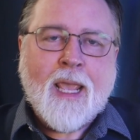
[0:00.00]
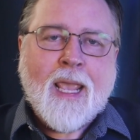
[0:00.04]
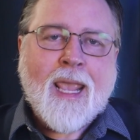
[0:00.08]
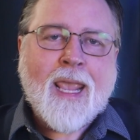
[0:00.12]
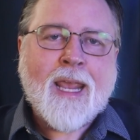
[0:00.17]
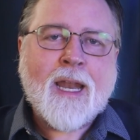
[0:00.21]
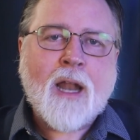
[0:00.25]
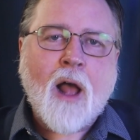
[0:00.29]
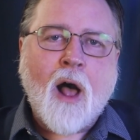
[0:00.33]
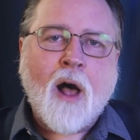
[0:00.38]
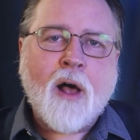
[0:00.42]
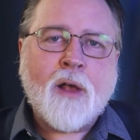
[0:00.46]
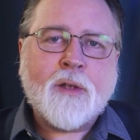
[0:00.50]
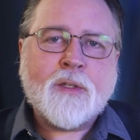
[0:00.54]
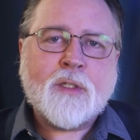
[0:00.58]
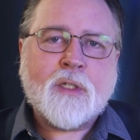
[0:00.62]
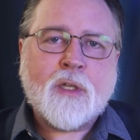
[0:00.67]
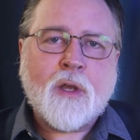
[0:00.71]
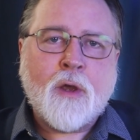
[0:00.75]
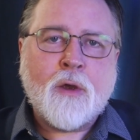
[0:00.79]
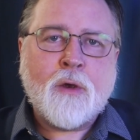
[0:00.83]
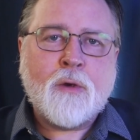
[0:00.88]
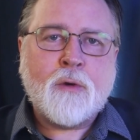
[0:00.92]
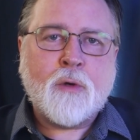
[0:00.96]
It
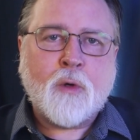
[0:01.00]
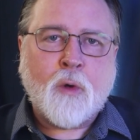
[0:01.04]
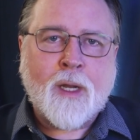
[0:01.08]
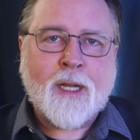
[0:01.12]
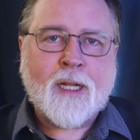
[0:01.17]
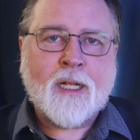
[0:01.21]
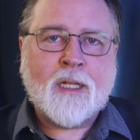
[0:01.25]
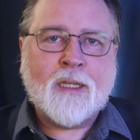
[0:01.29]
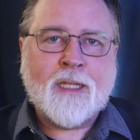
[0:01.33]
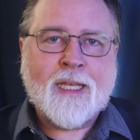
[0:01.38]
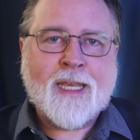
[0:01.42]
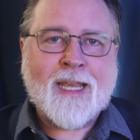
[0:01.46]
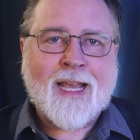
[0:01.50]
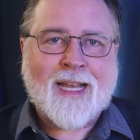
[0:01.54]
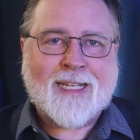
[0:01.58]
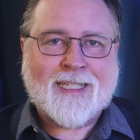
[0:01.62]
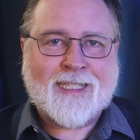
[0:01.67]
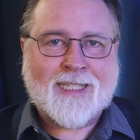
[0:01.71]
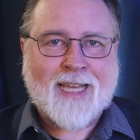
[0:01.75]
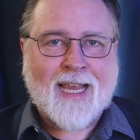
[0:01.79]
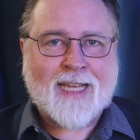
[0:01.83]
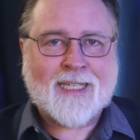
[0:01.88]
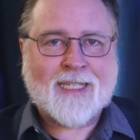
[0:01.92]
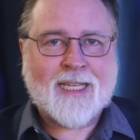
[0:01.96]
also critically
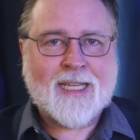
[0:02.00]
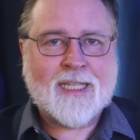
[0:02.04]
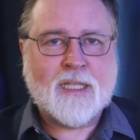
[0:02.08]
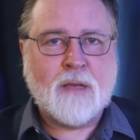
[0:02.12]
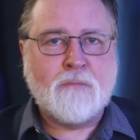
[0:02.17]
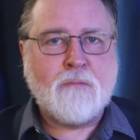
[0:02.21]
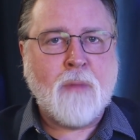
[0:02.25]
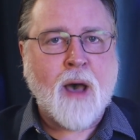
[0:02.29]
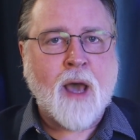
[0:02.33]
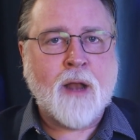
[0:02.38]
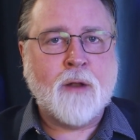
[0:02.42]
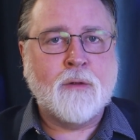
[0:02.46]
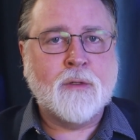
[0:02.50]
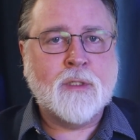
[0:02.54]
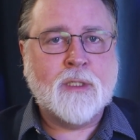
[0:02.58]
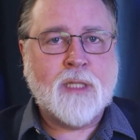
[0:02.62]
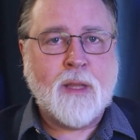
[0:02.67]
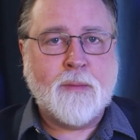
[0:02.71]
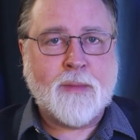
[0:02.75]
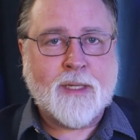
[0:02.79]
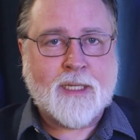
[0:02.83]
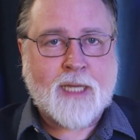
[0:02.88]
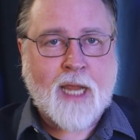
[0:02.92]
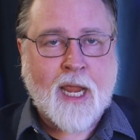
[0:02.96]
assesses the model's
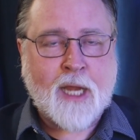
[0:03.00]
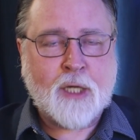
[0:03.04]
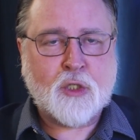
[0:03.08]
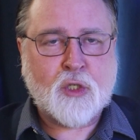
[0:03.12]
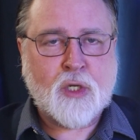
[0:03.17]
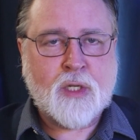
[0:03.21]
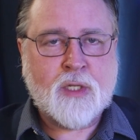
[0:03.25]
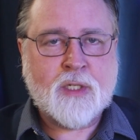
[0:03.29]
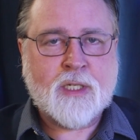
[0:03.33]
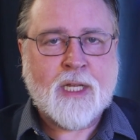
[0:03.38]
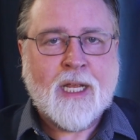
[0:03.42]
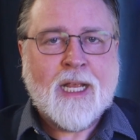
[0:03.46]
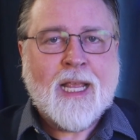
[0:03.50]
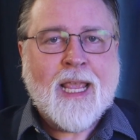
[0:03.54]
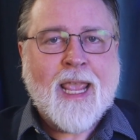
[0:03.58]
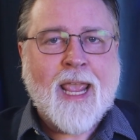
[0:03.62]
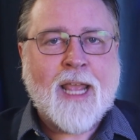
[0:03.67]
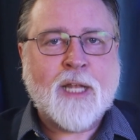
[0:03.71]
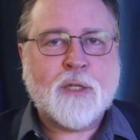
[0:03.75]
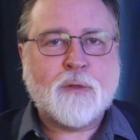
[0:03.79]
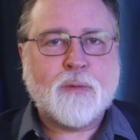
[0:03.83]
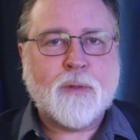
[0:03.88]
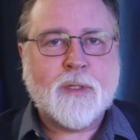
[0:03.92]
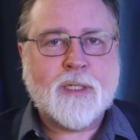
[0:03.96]
limitations,
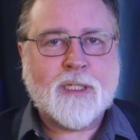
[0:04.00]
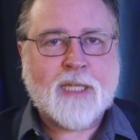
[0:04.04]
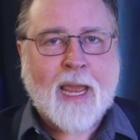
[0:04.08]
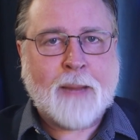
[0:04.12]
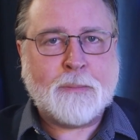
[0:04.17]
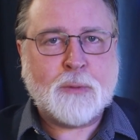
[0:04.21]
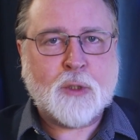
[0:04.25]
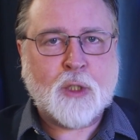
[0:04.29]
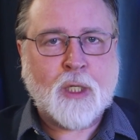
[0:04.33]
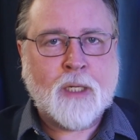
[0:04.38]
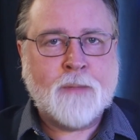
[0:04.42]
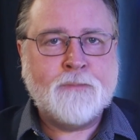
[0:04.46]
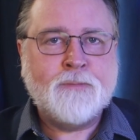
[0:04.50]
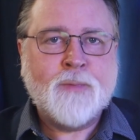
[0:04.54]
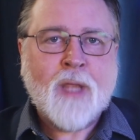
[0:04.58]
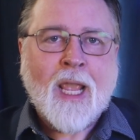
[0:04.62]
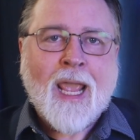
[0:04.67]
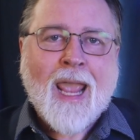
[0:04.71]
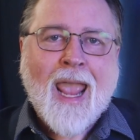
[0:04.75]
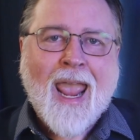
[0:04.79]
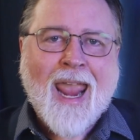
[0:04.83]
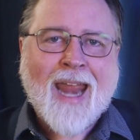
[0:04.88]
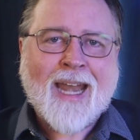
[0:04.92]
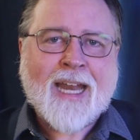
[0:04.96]
its reception,
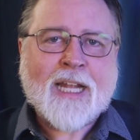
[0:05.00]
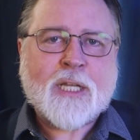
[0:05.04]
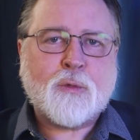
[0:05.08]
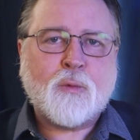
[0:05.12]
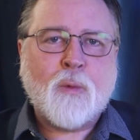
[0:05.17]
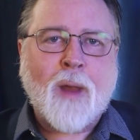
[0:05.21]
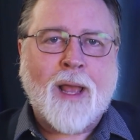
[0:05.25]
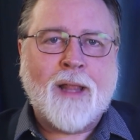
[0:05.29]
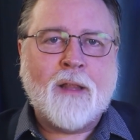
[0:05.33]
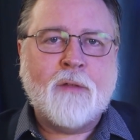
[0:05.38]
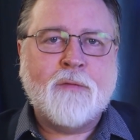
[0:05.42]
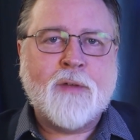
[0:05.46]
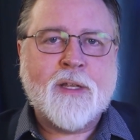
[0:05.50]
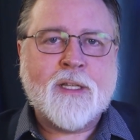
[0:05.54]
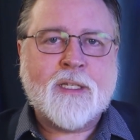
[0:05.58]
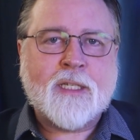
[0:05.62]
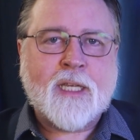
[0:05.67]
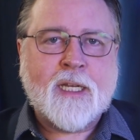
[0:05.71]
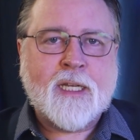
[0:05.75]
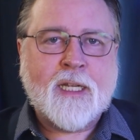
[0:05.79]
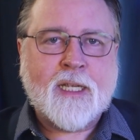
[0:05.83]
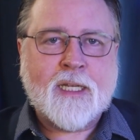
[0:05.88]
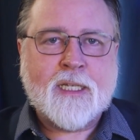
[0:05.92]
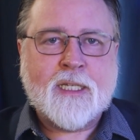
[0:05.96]
and its relevance
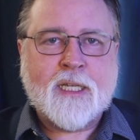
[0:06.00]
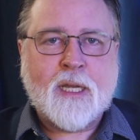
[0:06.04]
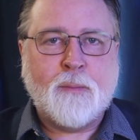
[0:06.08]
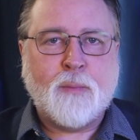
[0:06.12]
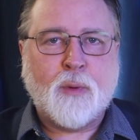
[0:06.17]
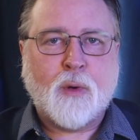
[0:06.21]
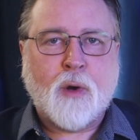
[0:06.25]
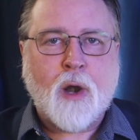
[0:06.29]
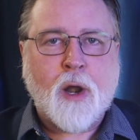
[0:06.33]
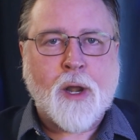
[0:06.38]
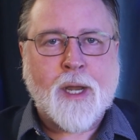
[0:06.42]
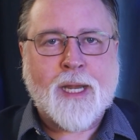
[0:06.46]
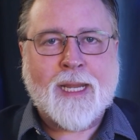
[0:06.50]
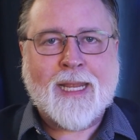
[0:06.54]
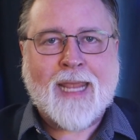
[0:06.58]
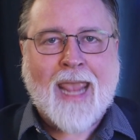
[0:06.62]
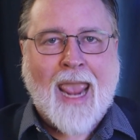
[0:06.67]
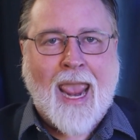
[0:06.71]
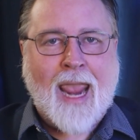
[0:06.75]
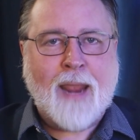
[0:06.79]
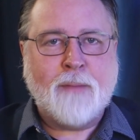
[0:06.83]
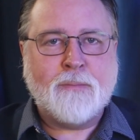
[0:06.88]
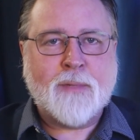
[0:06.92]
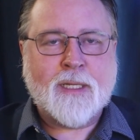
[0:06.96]
in contemporary
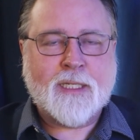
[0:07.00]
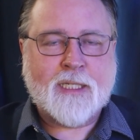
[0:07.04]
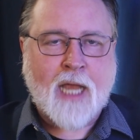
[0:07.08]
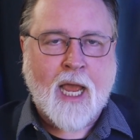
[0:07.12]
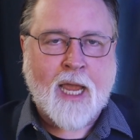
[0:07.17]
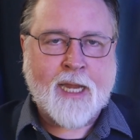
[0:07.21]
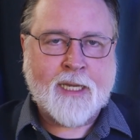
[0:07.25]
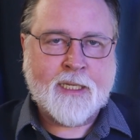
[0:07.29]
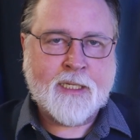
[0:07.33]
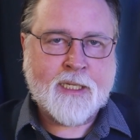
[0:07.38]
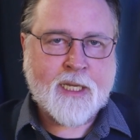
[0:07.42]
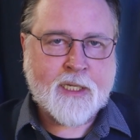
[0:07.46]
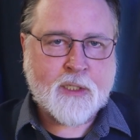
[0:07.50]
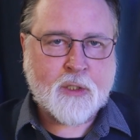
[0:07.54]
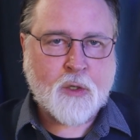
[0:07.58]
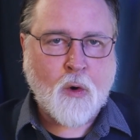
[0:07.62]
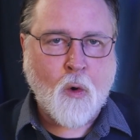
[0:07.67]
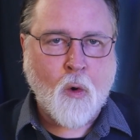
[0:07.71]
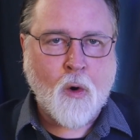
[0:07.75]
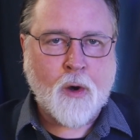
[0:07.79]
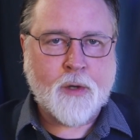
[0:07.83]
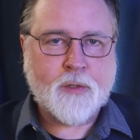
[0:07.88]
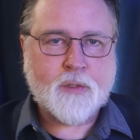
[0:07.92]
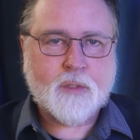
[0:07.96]
game design
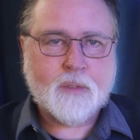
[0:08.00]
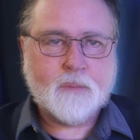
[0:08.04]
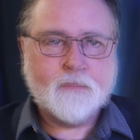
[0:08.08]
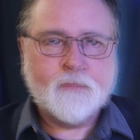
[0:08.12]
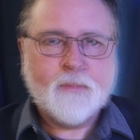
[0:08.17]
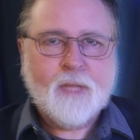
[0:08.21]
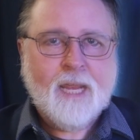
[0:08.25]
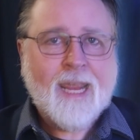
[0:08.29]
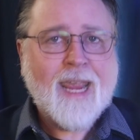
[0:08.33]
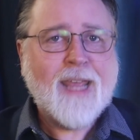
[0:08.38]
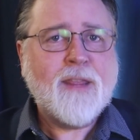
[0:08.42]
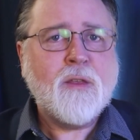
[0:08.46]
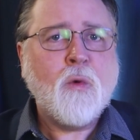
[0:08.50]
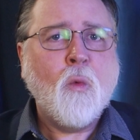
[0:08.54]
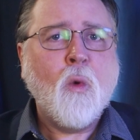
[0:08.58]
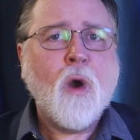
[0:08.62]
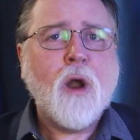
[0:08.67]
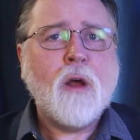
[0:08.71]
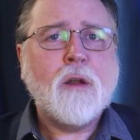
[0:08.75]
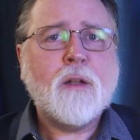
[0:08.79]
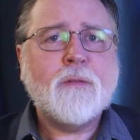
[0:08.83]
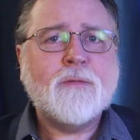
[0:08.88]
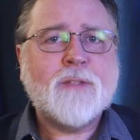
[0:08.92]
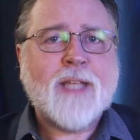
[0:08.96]
discourse. In the
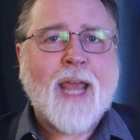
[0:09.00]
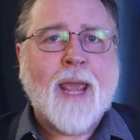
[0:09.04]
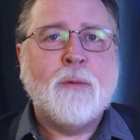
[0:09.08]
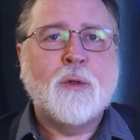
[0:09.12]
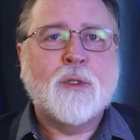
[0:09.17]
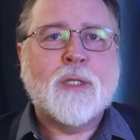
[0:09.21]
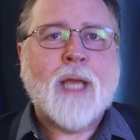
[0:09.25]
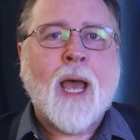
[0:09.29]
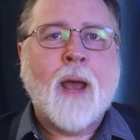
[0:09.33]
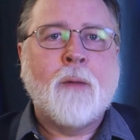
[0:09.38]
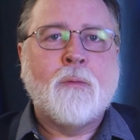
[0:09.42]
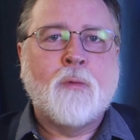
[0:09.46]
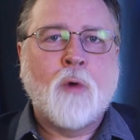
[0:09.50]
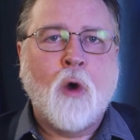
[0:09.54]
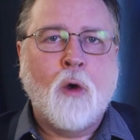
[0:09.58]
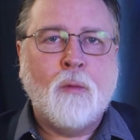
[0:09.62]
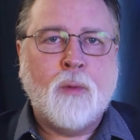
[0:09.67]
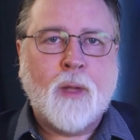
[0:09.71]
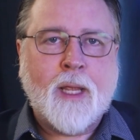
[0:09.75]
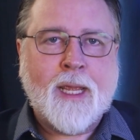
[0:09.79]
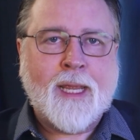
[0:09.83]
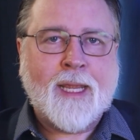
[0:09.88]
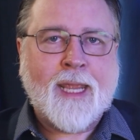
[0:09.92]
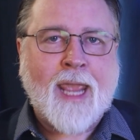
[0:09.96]
world of tabletop
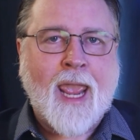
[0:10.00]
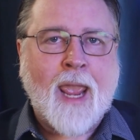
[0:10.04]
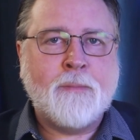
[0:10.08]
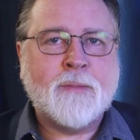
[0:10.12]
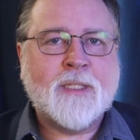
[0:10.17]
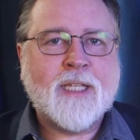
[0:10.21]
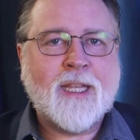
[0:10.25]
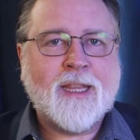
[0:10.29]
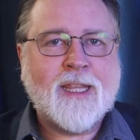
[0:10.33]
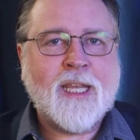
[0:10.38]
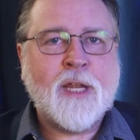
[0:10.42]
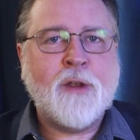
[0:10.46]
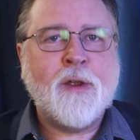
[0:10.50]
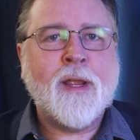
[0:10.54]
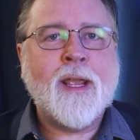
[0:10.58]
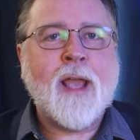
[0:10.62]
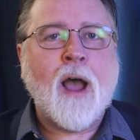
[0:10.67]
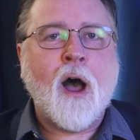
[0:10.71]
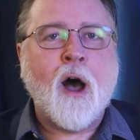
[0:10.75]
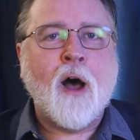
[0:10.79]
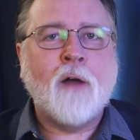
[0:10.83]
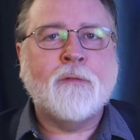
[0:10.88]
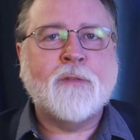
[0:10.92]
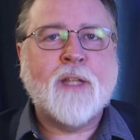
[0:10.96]
role-playing games, theory
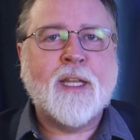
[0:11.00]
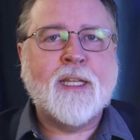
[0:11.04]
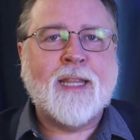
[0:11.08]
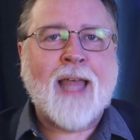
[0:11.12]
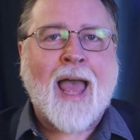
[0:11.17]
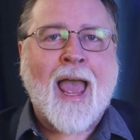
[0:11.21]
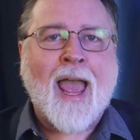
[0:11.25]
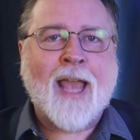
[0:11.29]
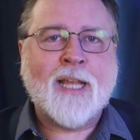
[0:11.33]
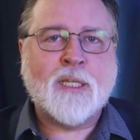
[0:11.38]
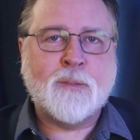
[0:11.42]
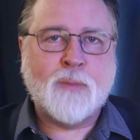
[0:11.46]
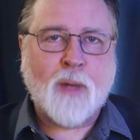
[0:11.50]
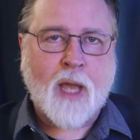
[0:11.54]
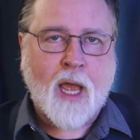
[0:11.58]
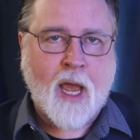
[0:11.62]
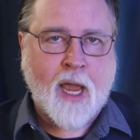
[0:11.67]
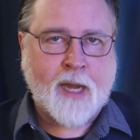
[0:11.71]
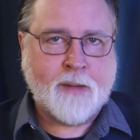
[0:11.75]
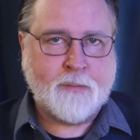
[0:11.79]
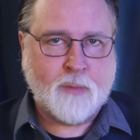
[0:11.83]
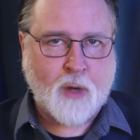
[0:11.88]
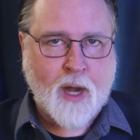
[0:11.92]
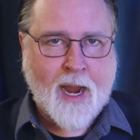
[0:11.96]
often lags
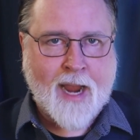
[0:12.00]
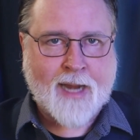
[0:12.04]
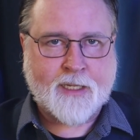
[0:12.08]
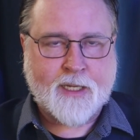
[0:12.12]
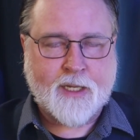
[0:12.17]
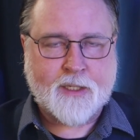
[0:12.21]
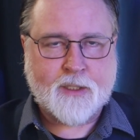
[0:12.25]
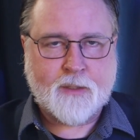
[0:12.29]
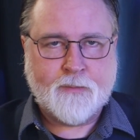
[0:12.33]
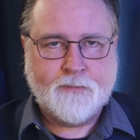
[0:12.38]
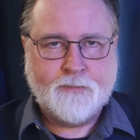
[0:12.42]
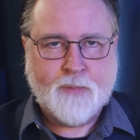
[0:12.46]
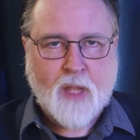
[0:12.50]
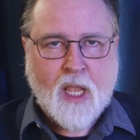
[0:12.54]
behind practice.